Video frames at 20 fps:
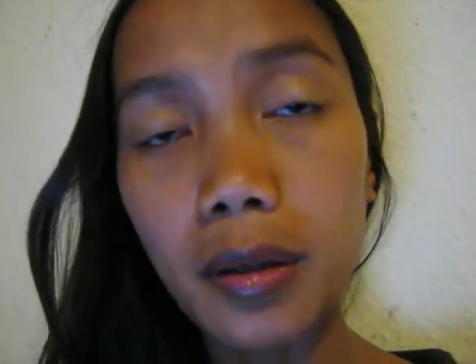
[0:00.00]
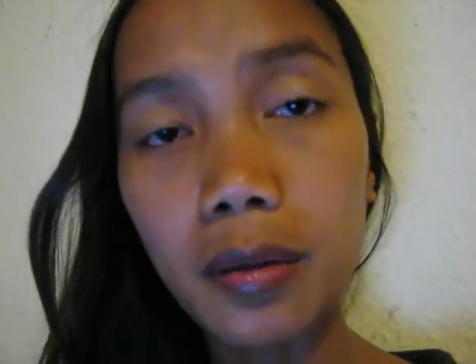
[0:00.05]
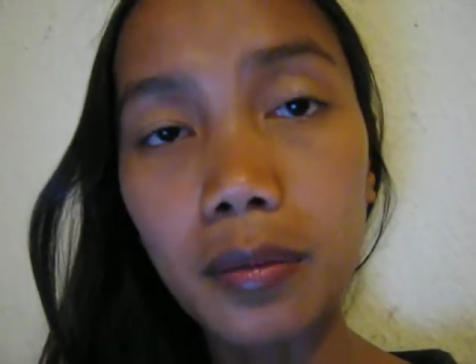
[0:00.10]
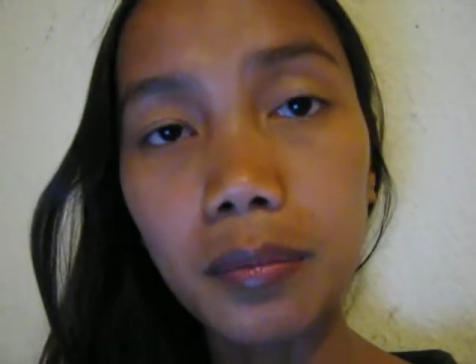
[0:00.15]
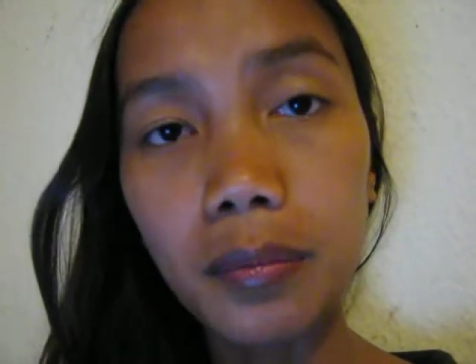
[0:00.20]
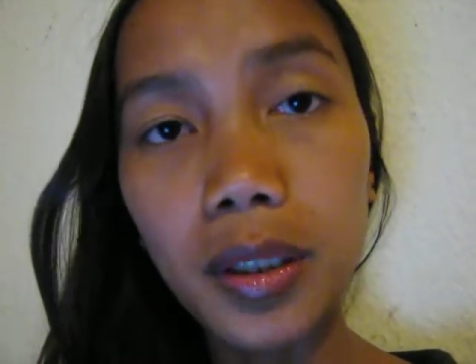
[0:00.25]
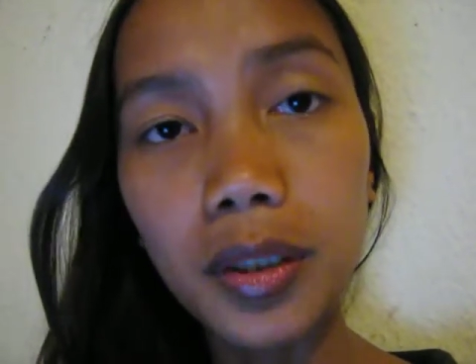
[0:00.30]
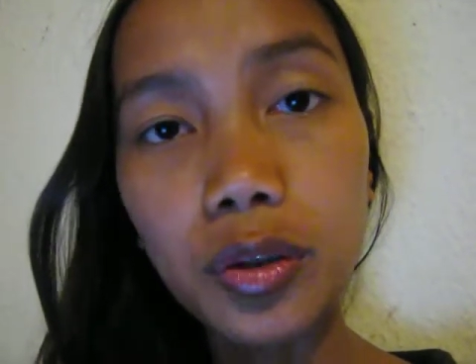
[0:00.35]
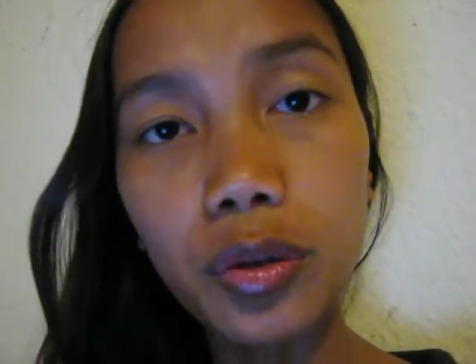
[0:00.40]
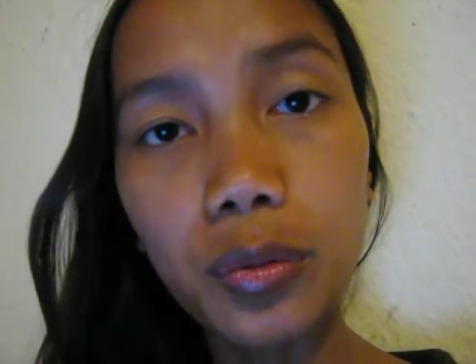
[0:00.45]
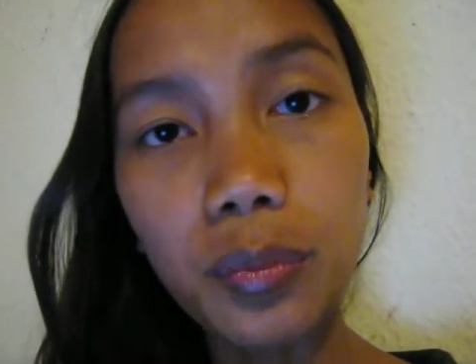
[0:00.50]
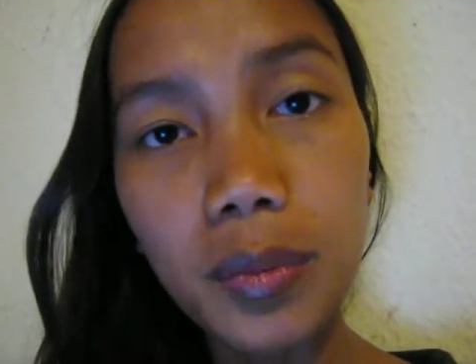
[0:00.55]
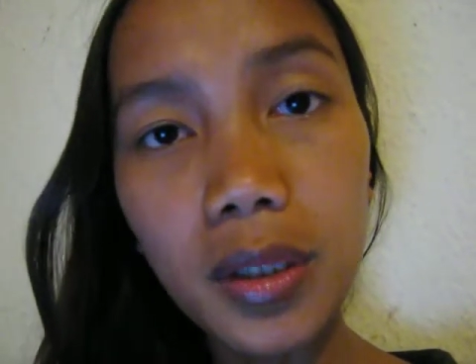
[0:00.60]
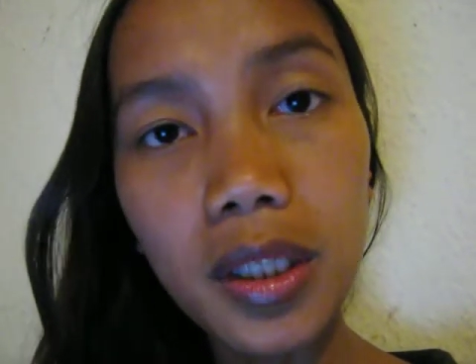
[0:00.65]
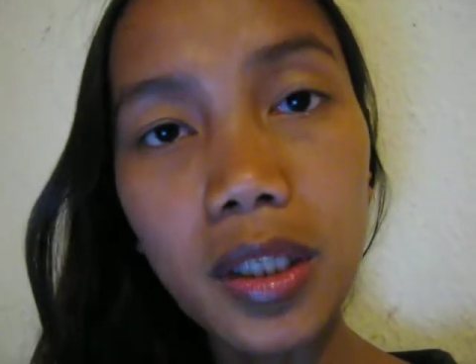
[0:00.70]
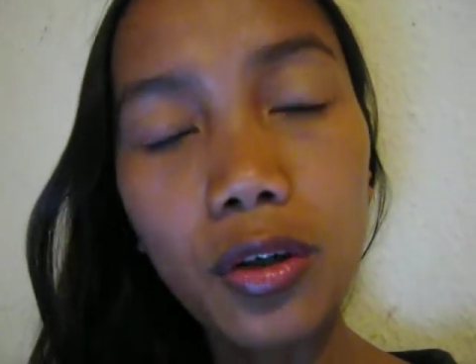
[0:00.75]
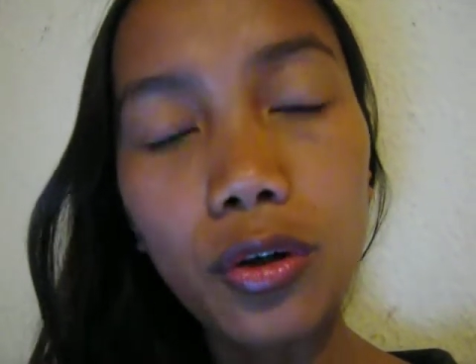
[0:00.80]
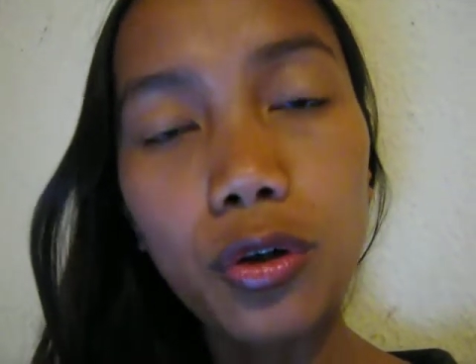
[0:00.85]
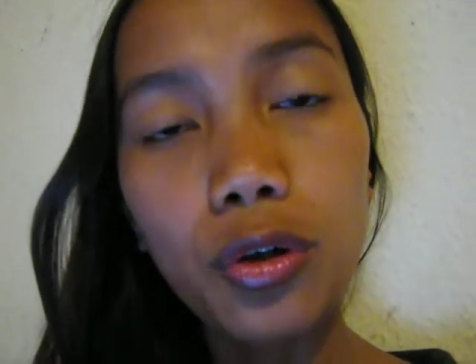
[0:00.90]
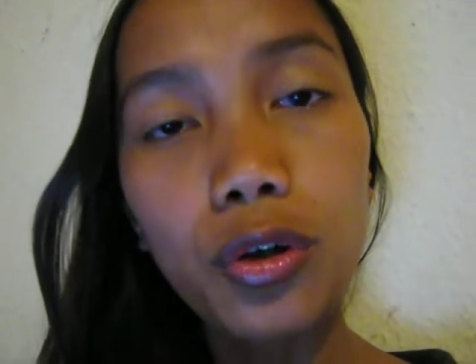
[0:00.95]
Madumi
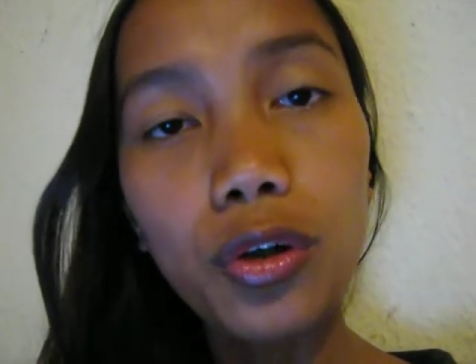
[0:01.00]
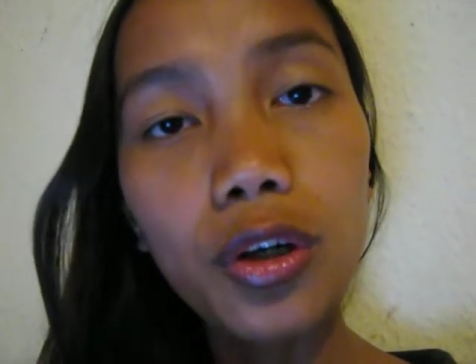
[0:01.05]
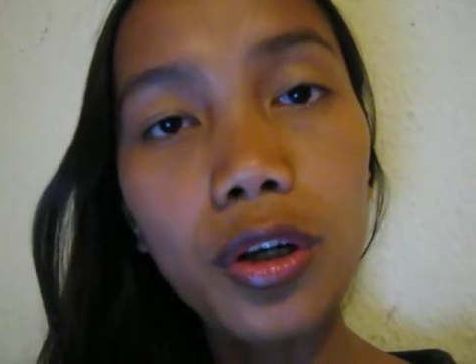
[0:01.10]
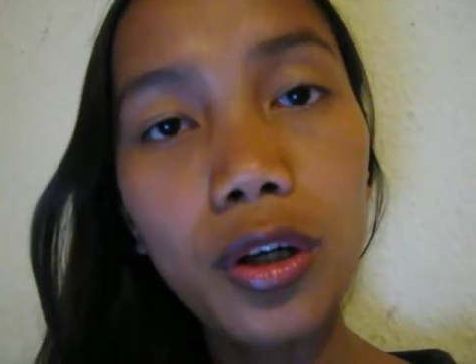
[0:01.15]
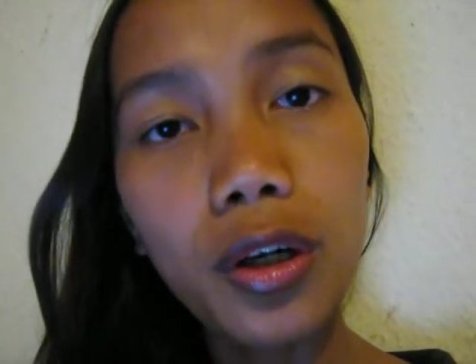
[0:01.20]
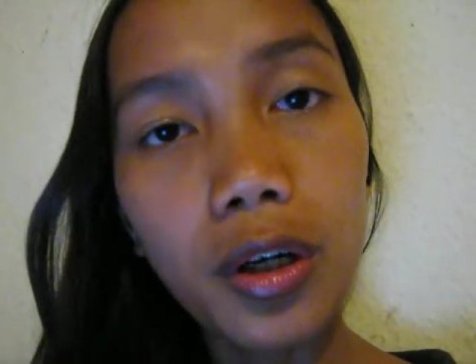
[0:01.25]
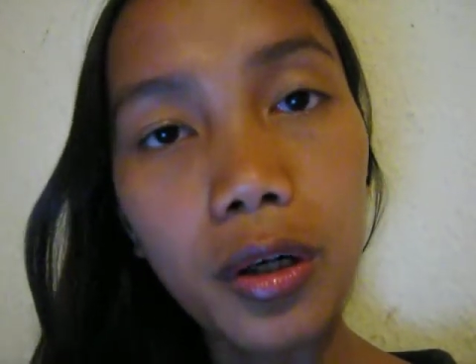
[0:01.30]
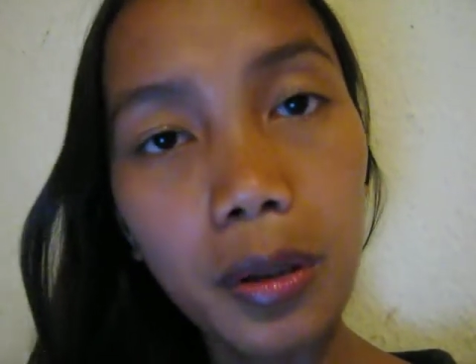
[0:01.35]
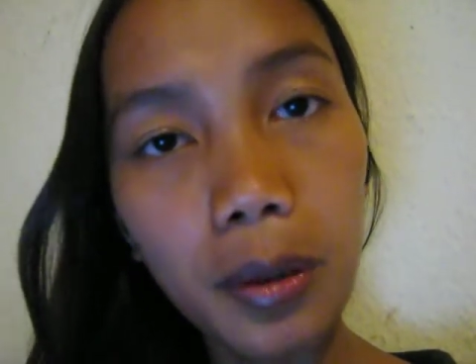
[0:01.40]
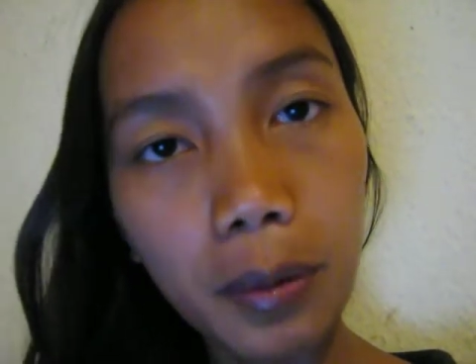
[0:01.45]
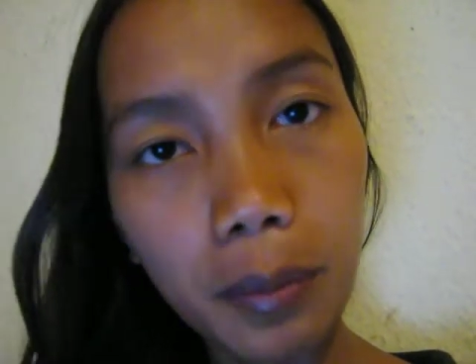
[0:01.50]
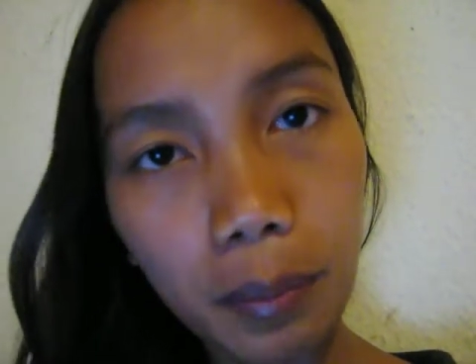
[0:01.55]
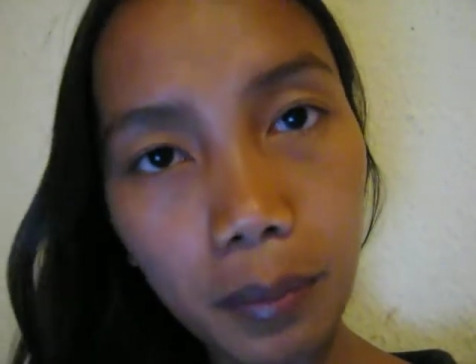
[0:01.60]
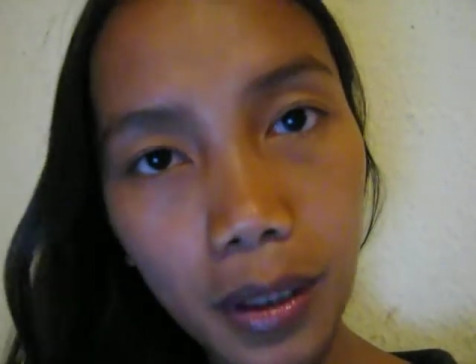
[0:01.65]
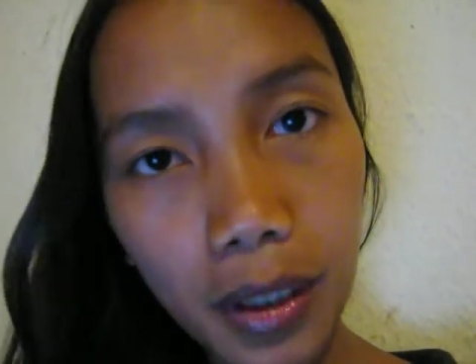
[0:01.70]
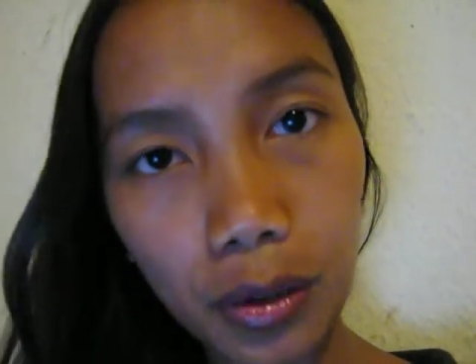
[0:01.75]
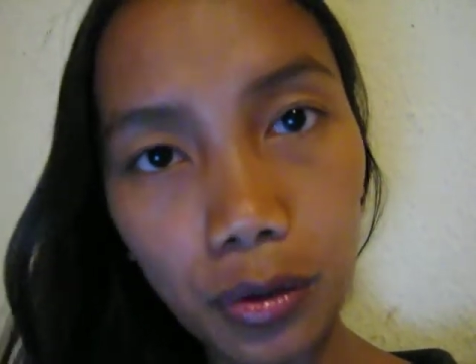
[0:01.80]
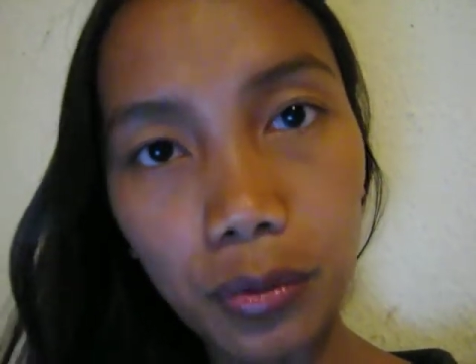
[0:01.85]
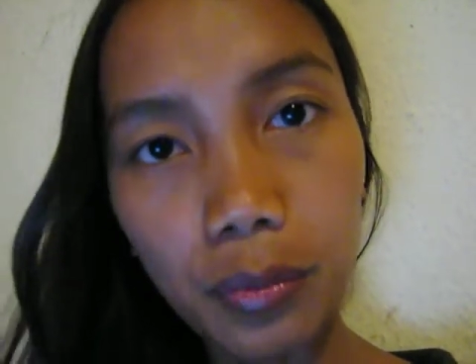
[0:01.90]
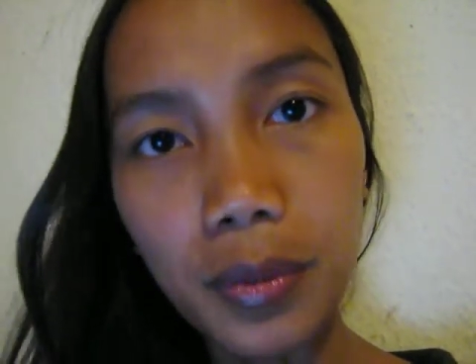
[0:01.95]
or
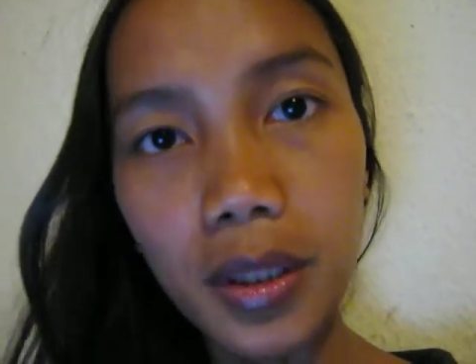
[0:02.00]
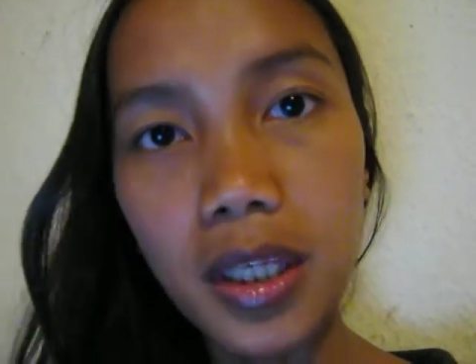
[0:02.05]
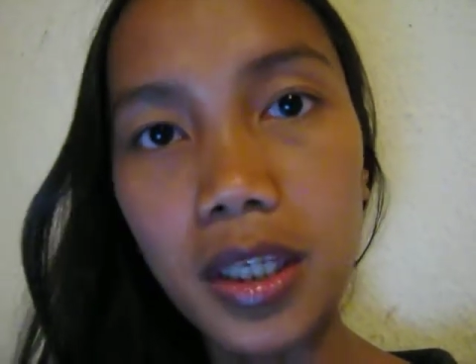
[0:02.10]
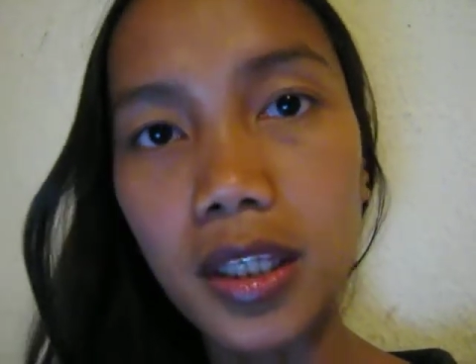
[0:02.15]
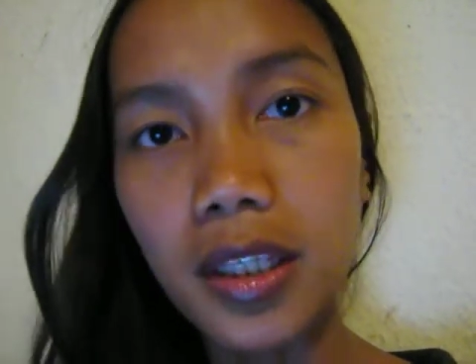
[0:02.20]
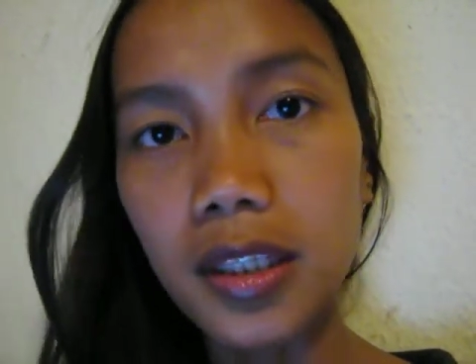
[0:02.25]
marumi.